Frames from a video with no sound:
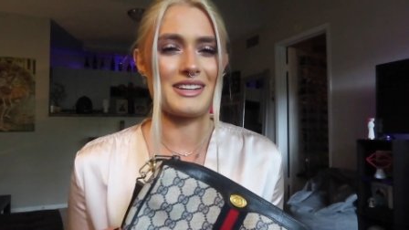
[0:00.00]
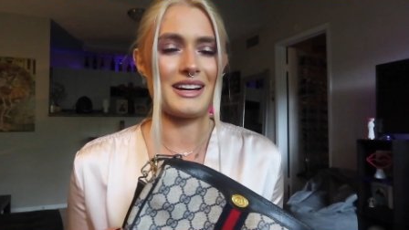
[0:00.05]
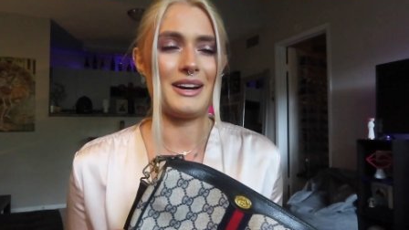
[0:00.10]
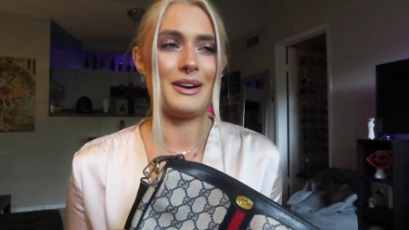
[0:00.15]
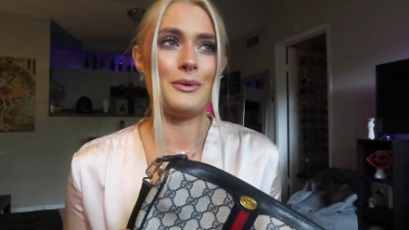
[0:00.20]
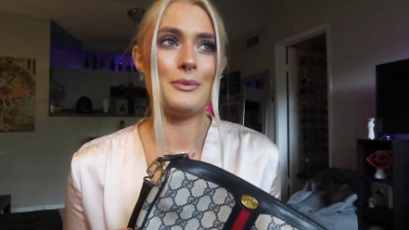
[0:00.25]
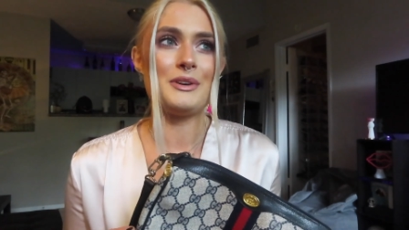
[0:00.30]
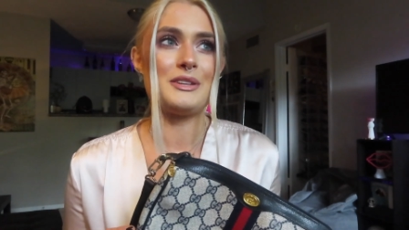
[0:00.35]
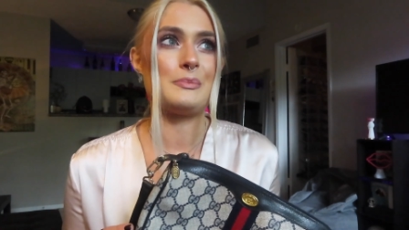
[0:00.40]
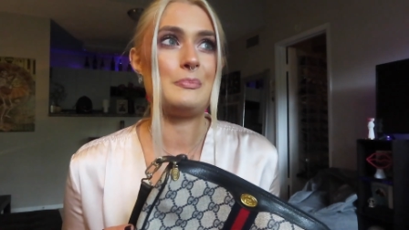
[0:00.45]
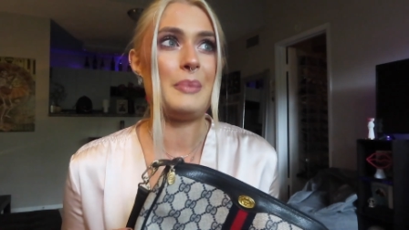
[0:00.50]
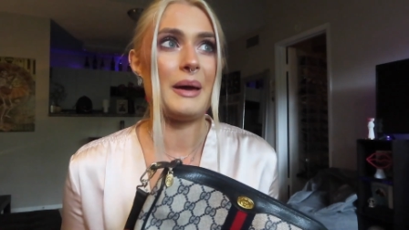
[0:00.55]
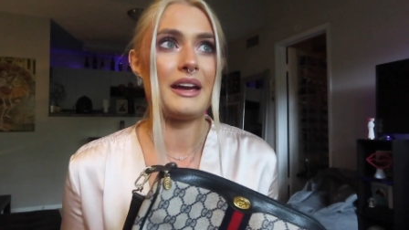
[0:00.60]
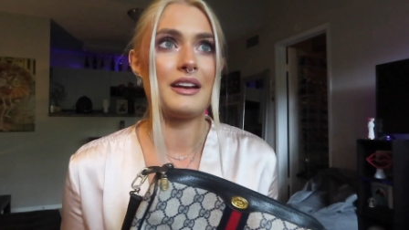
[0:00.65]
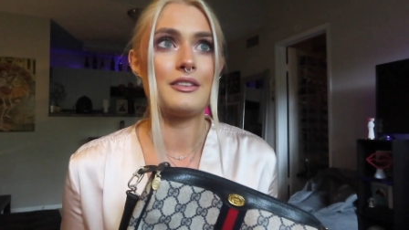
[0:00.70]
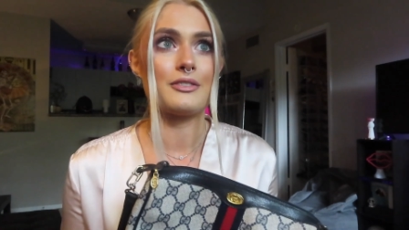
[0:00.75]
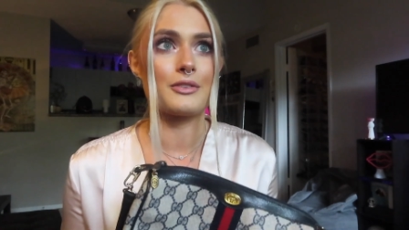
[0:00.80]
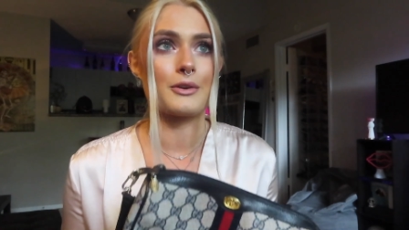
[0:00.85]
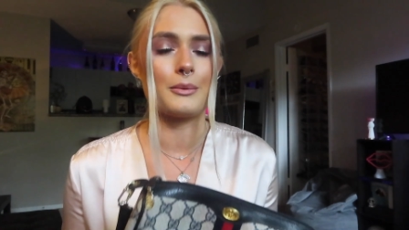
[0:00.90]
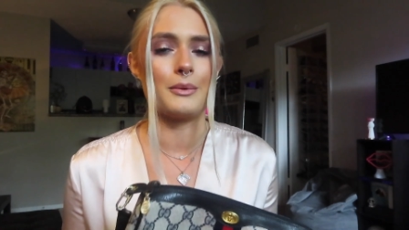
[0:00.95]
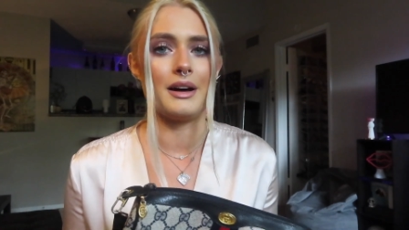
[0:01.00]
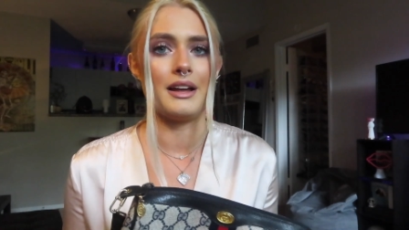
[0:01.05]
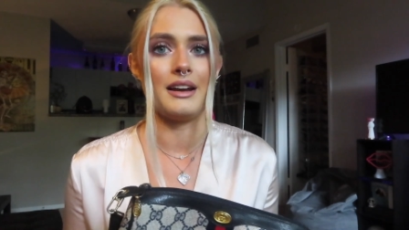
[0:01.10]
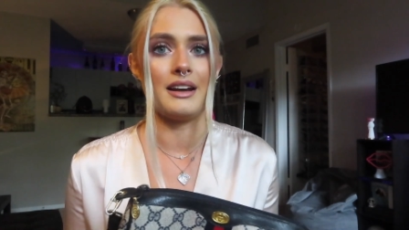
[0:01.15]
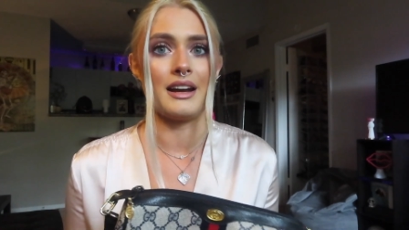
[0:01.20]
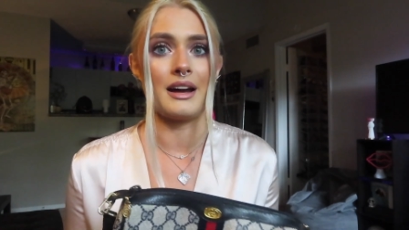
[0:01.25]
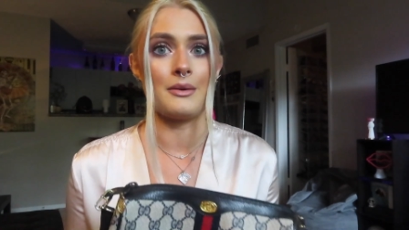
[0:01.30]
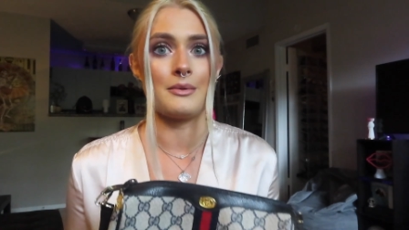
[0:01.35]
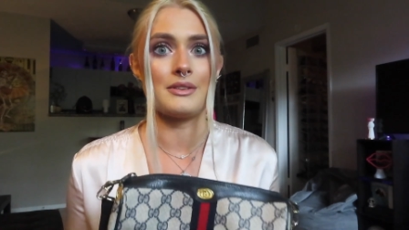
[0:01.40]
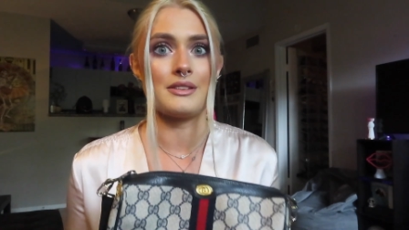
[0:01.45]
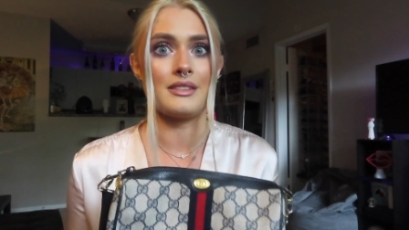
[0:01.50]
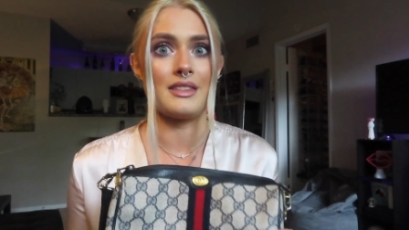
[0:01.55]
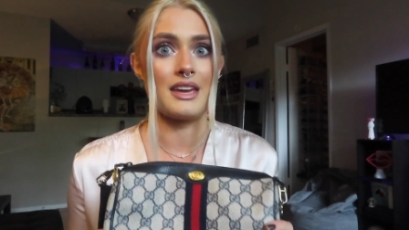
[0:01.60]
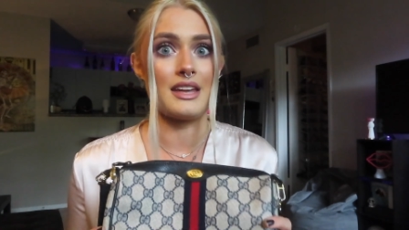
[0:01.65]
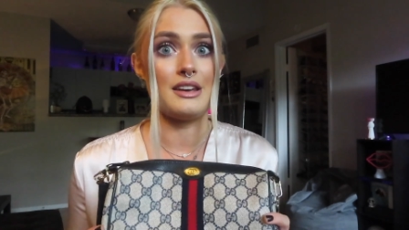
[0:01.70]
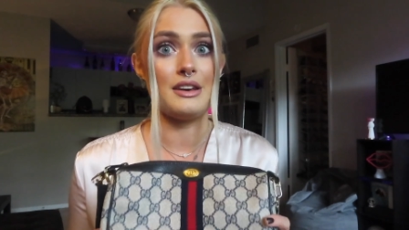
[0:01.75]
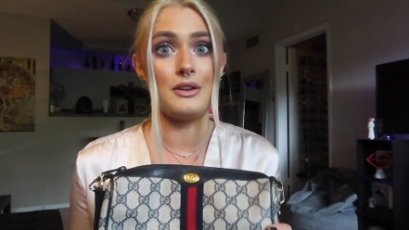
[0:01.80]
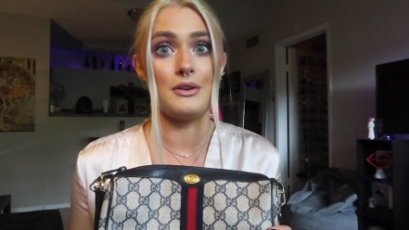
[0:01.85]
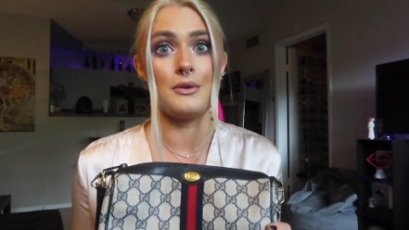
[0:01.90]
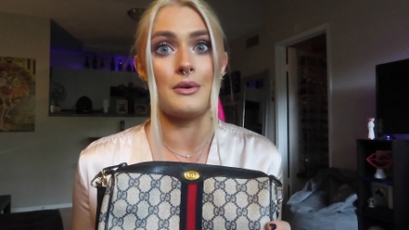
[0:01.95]
I always begged for one, and
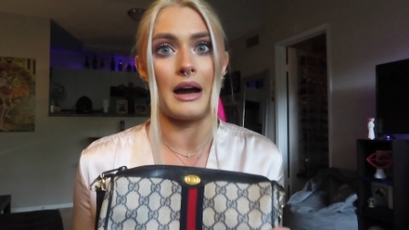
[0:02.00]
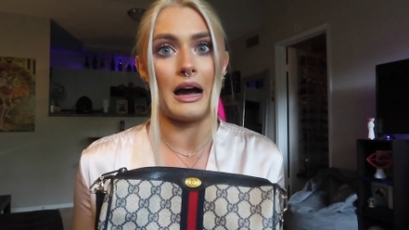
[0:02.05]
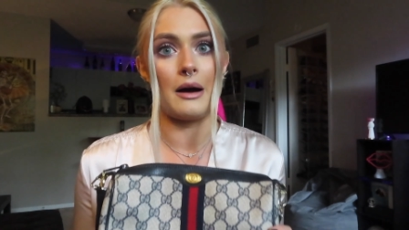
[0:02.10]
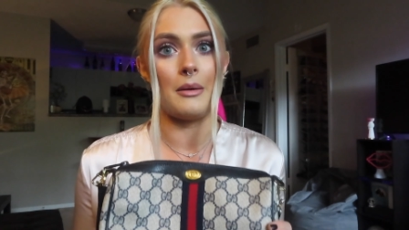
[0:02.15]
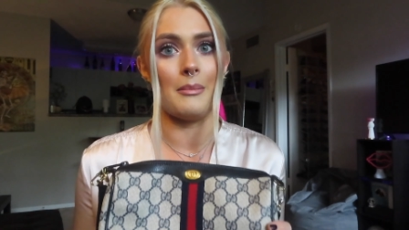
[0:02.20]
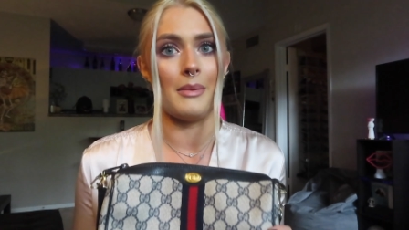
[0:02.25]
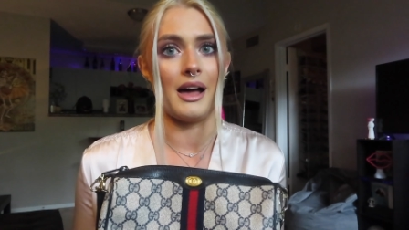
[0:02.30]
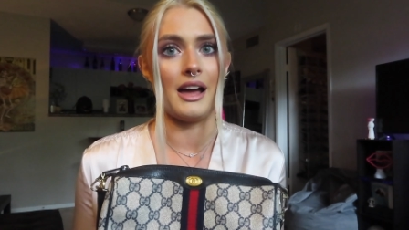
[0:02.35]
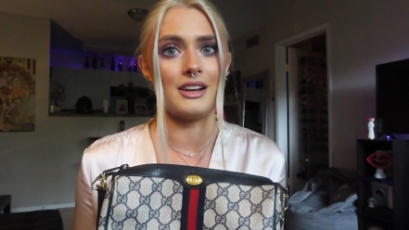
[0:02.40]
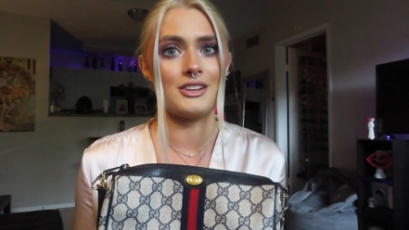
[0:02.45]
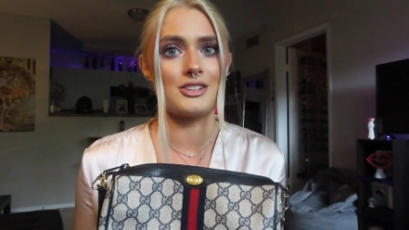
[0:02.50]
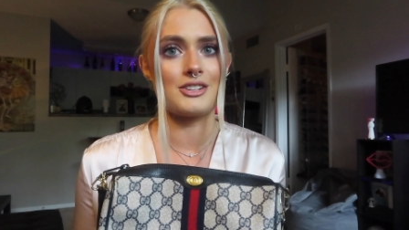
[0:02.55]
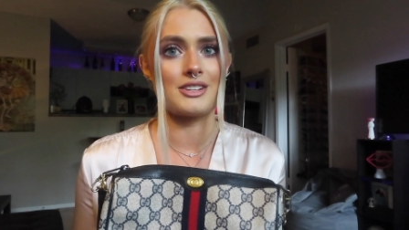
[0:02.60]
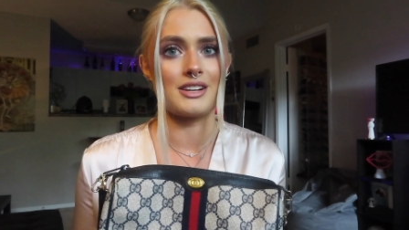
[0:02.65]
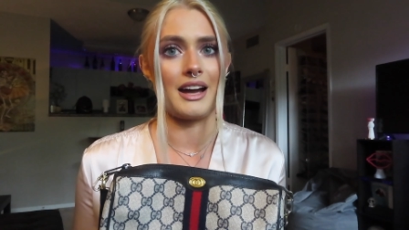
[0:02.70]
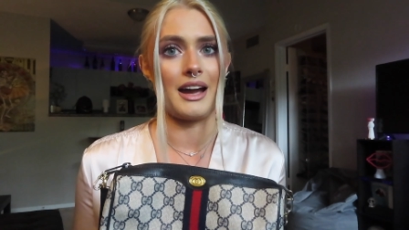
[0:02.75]
they knew how much